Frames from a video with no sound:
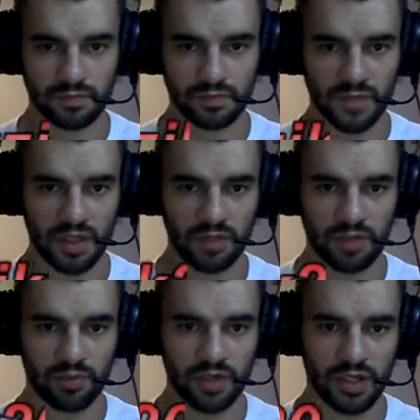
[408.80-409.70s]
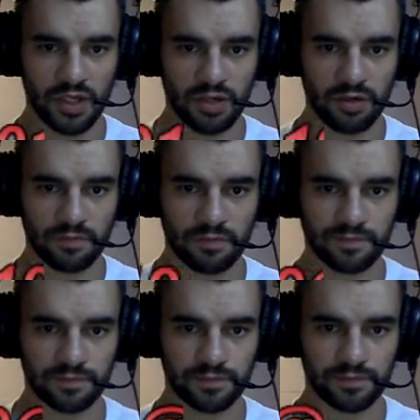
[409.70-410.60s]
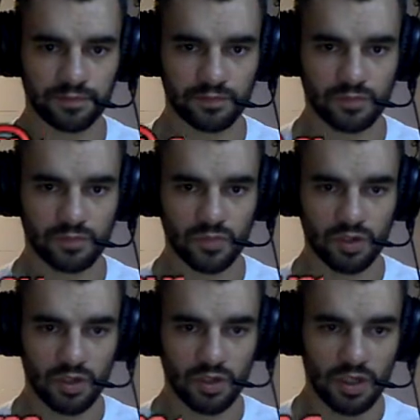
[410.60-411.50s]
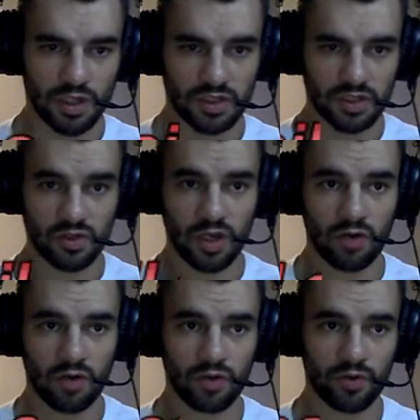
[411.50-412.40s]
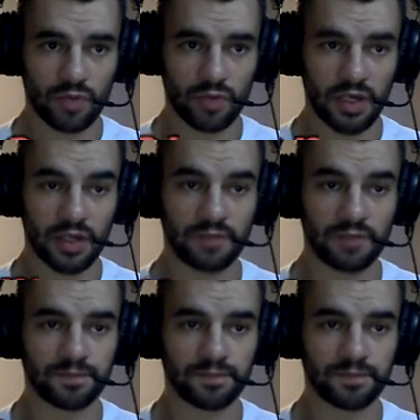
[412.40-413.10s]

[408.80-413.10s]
and they're pretty dope. So I ordered mine.